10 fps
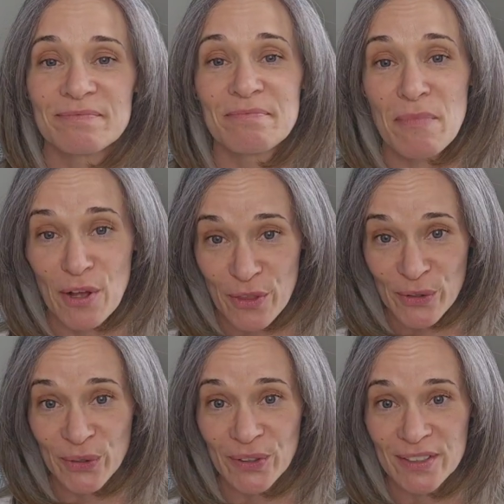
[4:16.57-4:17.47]

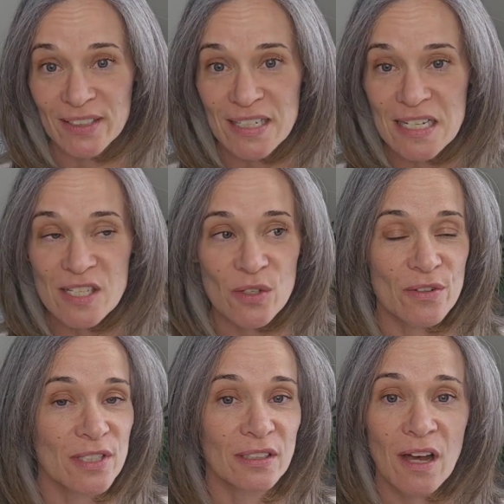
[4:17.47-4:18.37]
motherhood. So there's
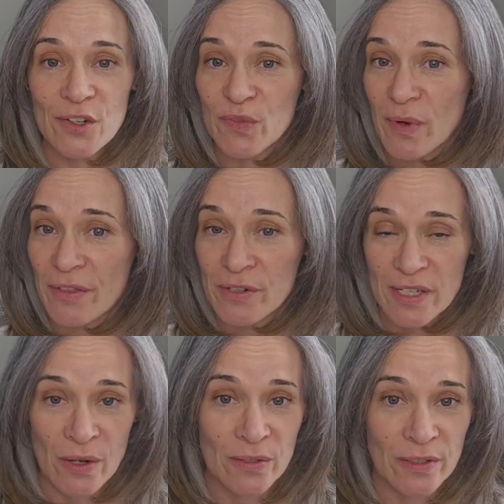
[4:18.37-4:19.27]
a lot of mothers
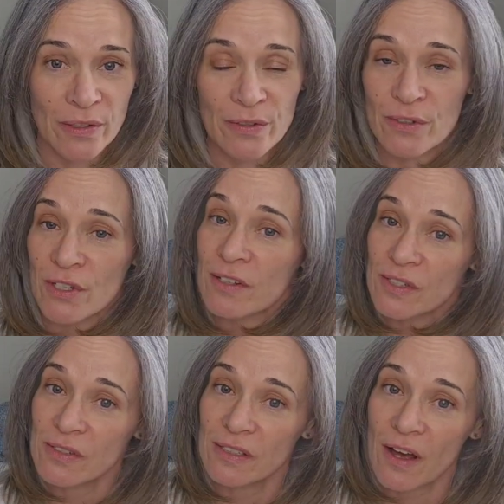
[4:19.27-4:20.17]
out there, and there's also
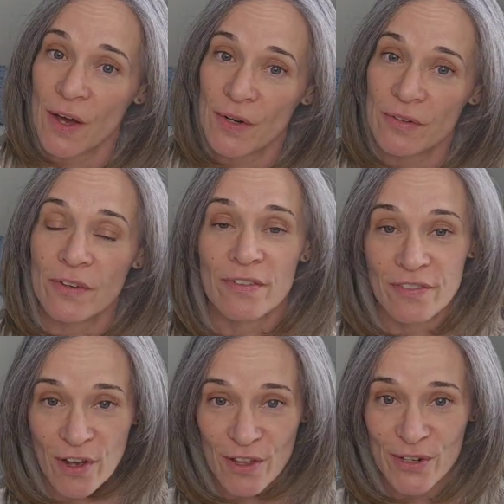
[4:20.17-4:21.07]
a lot of
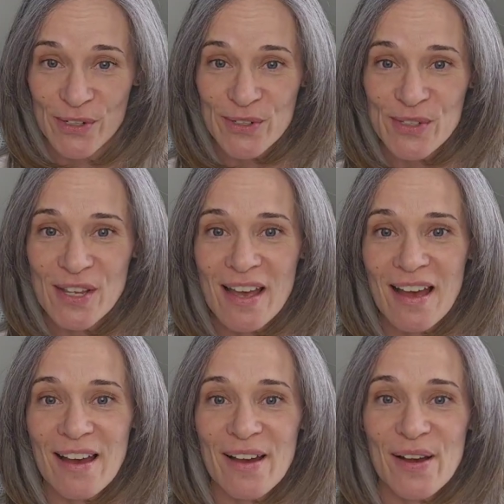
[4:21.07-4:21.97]
fathers.
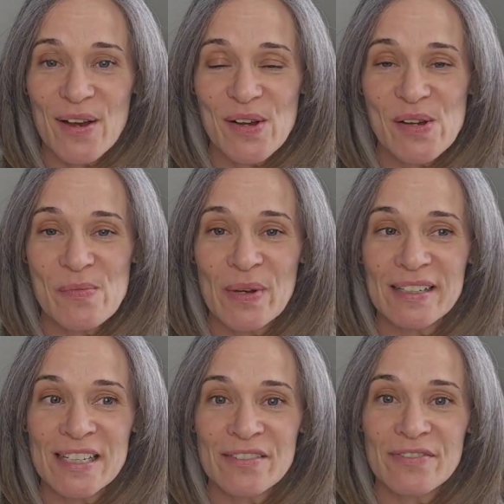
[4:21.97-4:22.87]
But
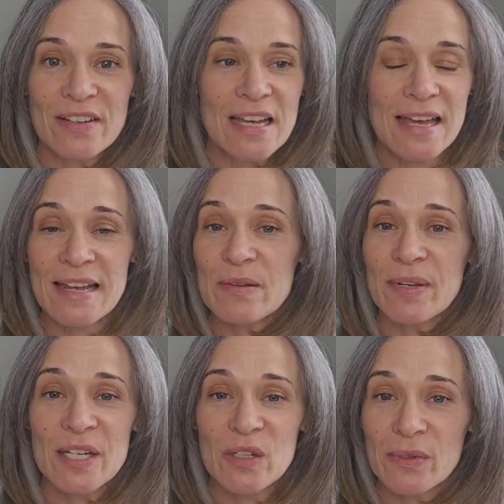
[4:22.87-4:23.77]
if
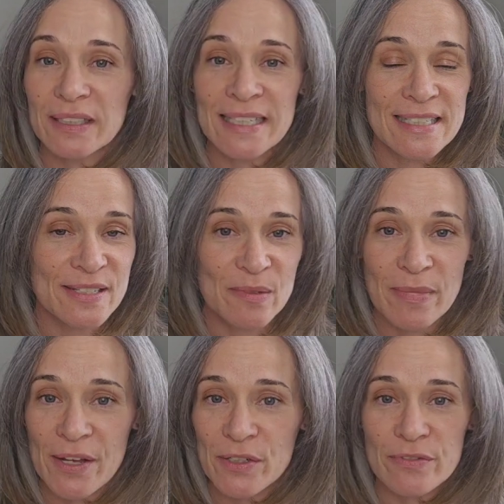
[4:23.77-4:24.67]
anybody can relate, doesn't
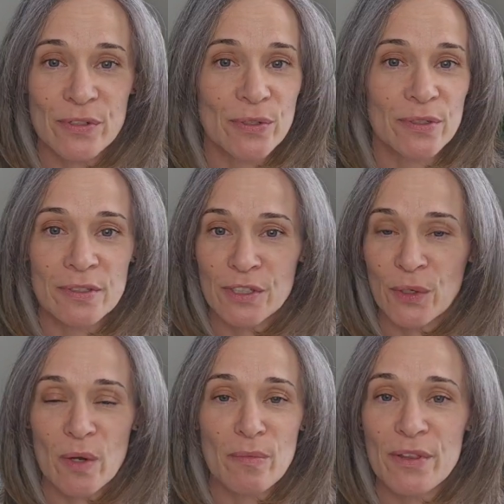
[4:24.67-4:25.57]
matter if you're,
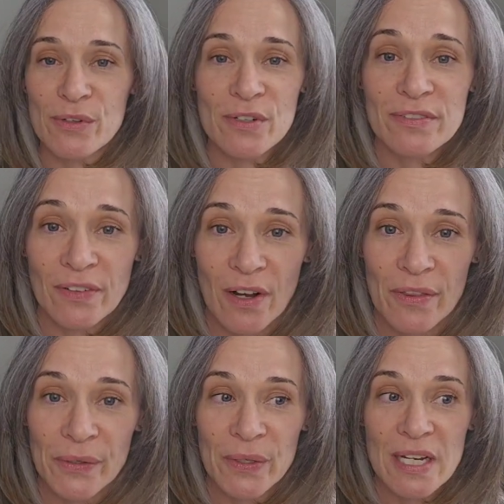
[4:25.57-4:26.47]
a mother or
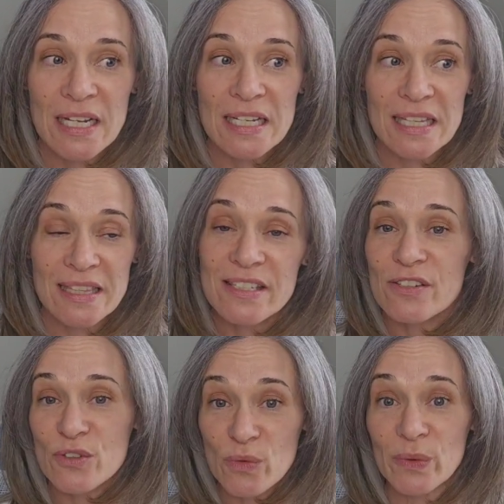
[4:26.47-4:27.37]
father, this
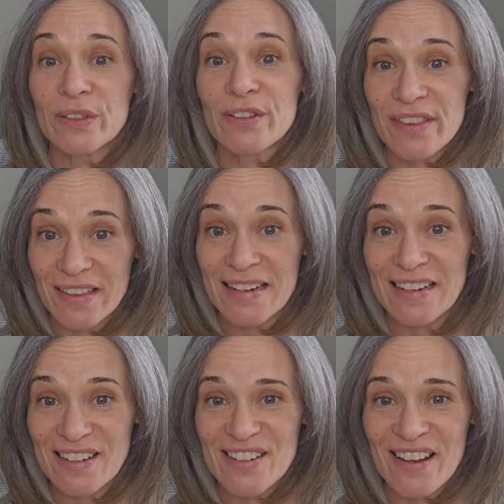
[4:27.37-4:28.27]
is a real thing.
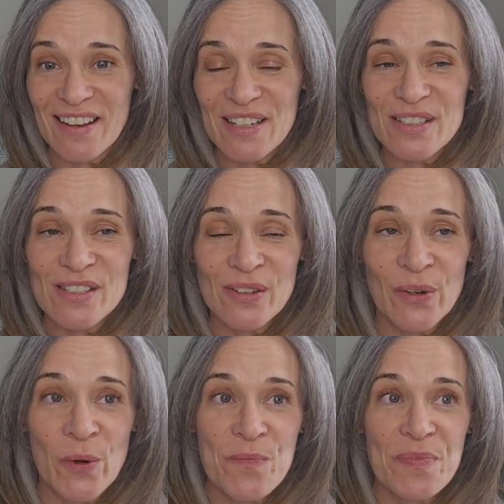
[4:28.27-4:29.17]
So